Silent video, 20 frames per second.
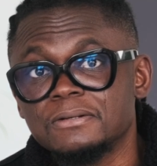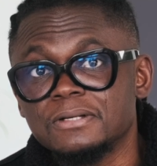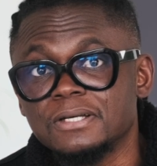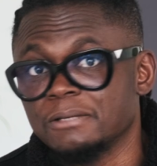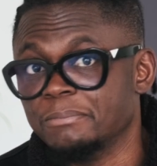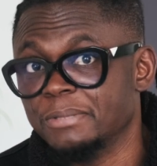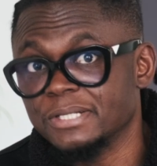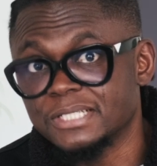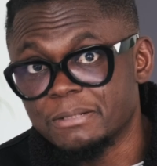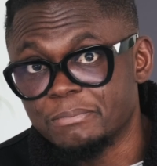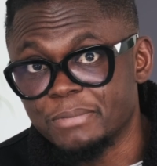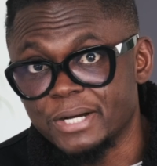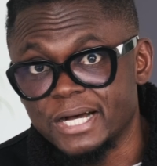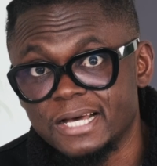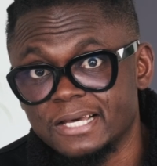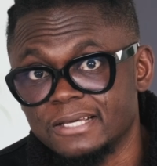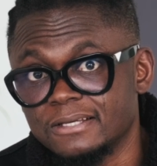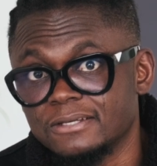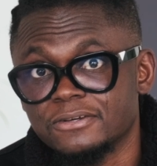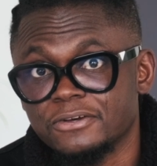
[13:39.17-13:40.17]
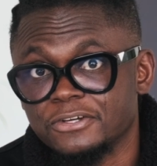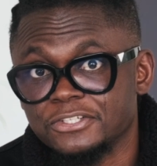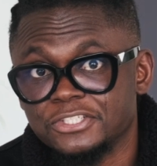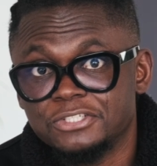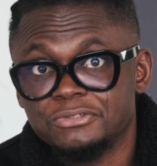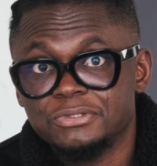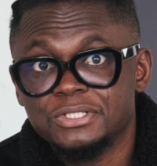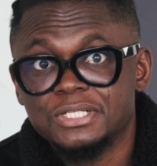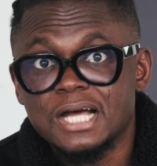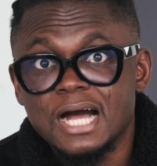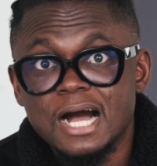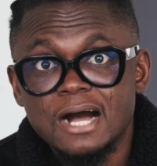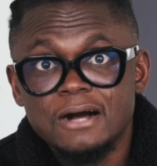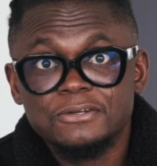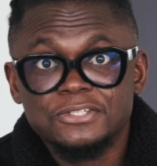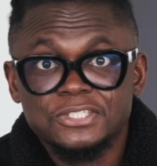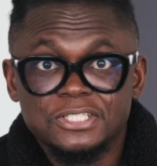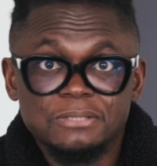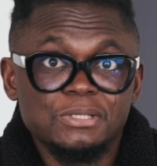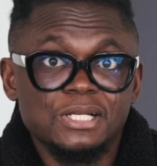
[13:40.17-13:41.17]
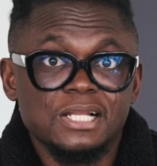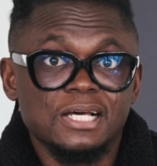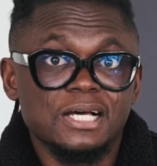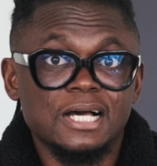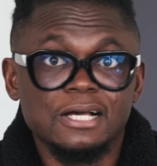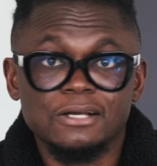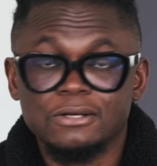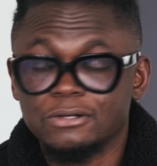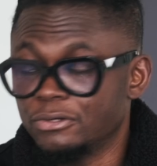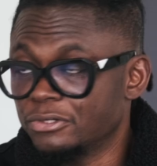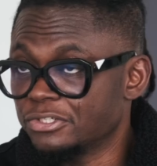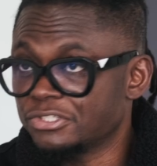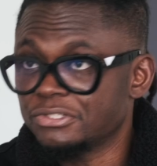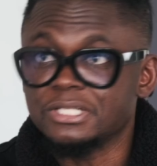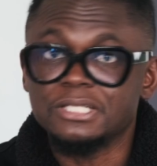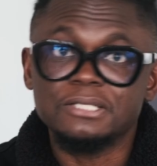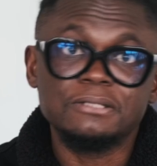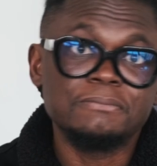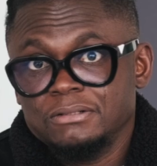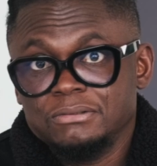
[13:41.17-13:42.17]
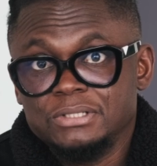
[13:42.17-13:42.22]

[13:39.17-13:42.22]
a better buy considering how similar and closely